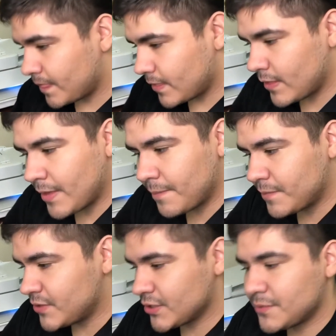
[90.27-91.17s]
They
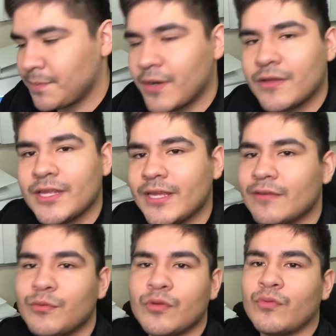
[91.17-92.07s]
just barely,
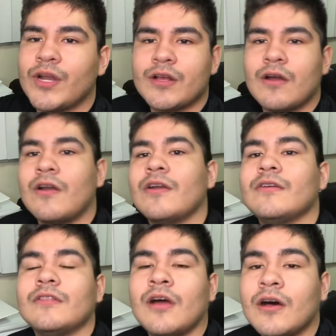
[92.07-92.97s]
with a red card,
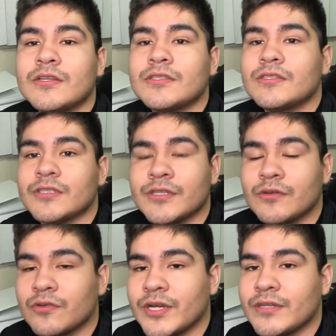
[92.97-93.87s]
lost to
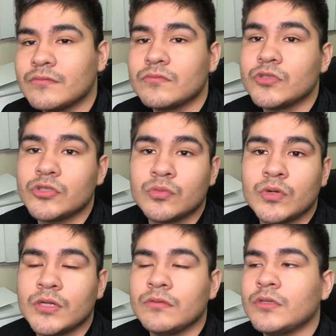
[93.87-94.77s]
Ukraine,
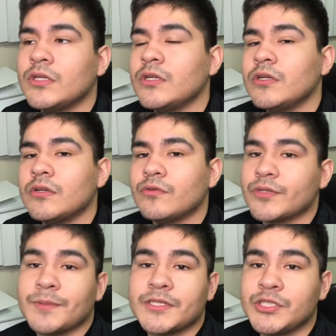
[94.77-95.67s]
2-1.
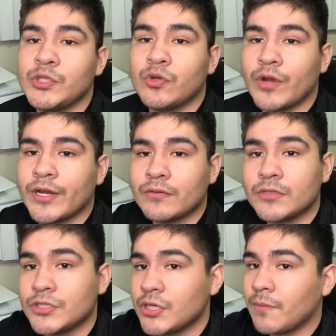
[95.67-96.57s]
Respect to Ukraine. Good
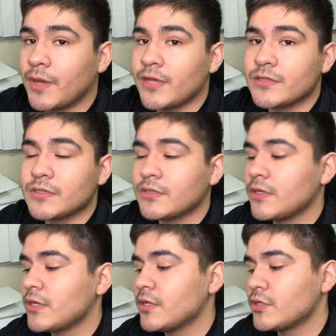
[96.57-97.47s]
job, guys.
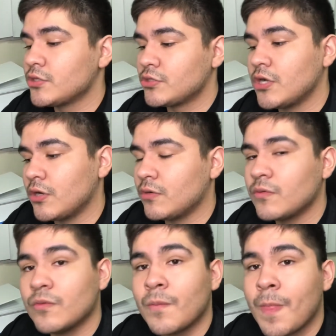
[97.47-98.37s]
So
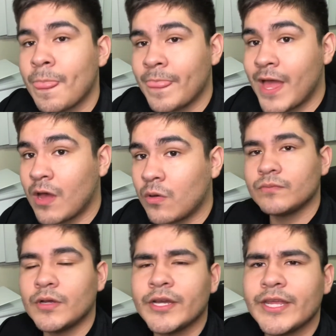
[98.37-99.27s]
now
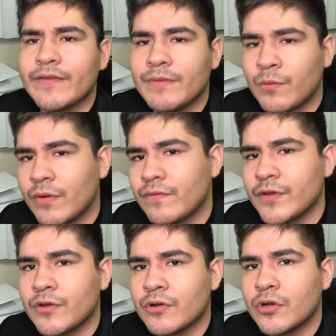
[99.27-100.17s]
I'm gonna give my UEFA
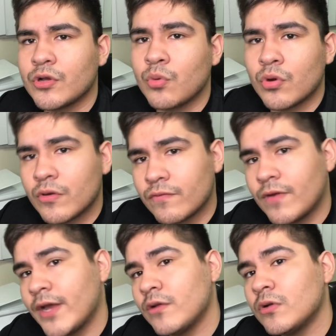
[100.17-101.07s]
Euro
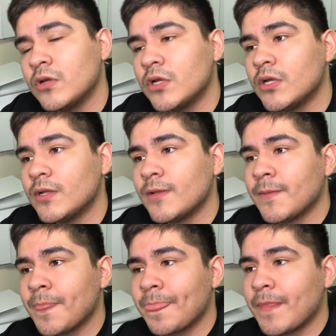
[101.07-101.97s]
quarterfinal
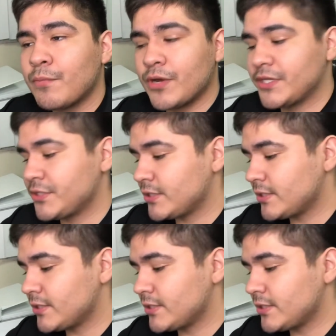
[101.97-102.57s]
predictions.